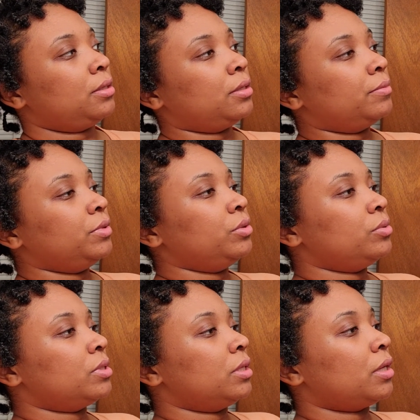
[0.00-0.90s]
I'm
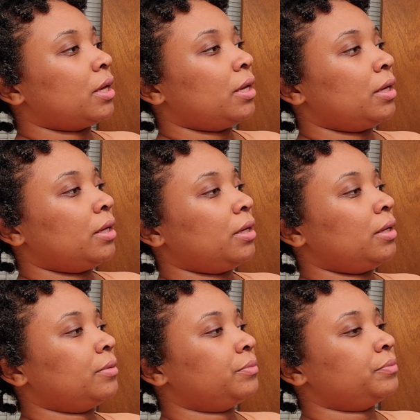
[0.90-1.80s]
using
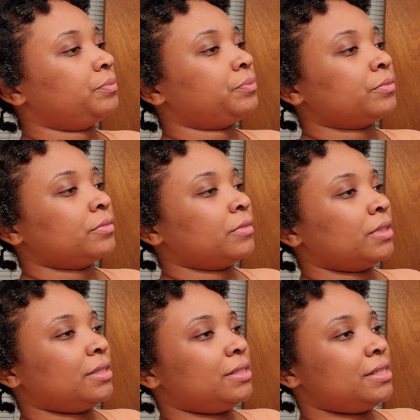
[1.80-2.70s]
a
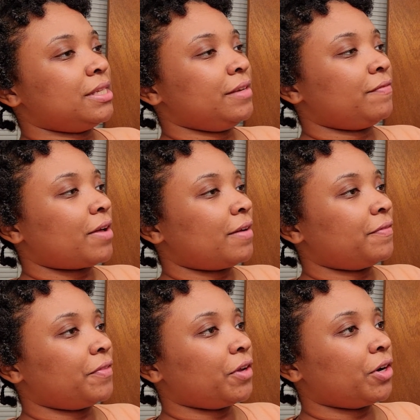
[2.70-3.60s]

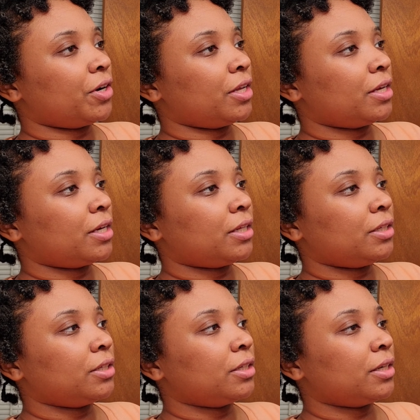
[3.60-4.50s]
T530
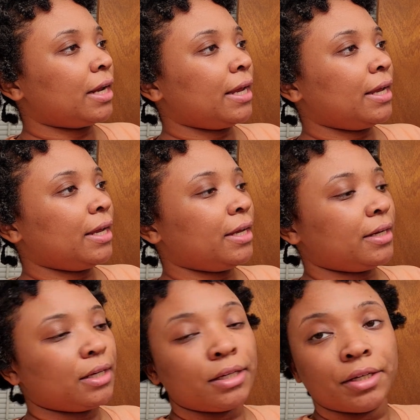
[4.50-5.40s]
color
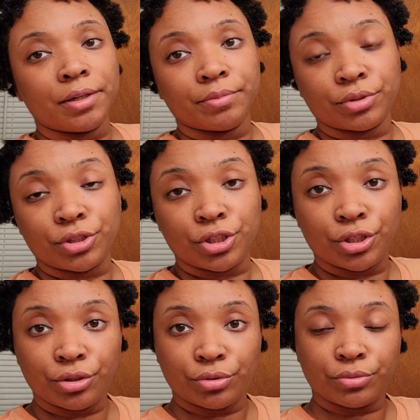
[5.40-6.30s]
and a number
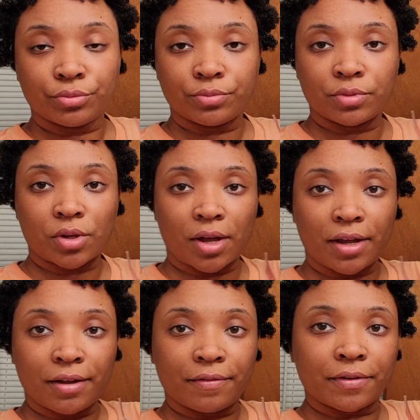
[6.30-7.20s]
2. So I
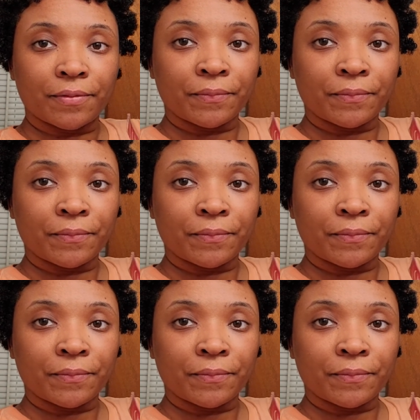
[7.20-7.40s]
have